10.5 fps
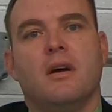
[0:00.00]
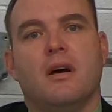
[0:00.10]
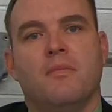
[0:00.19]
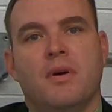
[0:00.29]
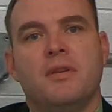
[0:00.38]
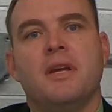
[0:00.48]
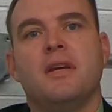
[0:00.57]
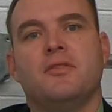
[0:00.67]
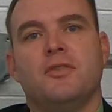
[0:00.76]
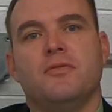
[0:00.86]

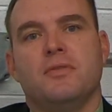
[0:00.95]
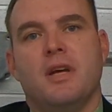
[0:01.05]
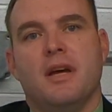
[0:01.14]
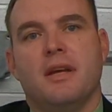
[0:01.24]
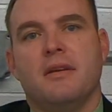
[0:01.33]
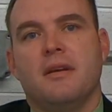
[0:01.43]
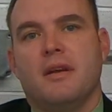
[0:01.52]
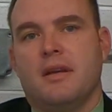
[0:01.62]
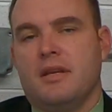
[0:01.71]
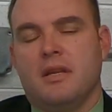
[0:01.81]
Monday and Tuesday,
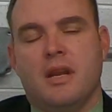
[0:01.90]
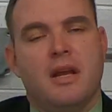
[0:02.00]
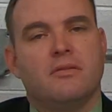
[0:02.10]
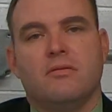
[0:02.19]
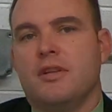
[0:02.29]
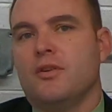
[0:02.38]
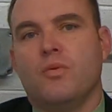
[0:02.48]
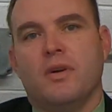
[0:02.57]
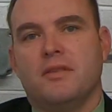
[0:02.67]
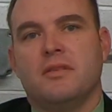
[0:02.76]
and can answer any
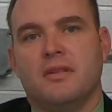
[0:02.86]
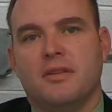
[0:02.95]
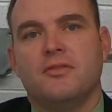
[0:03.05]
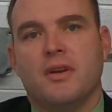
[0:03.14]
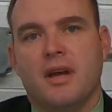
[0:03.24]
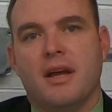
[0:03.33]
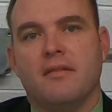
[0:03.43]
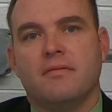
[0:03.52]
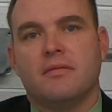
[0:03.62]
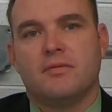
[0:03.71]
questions that you have.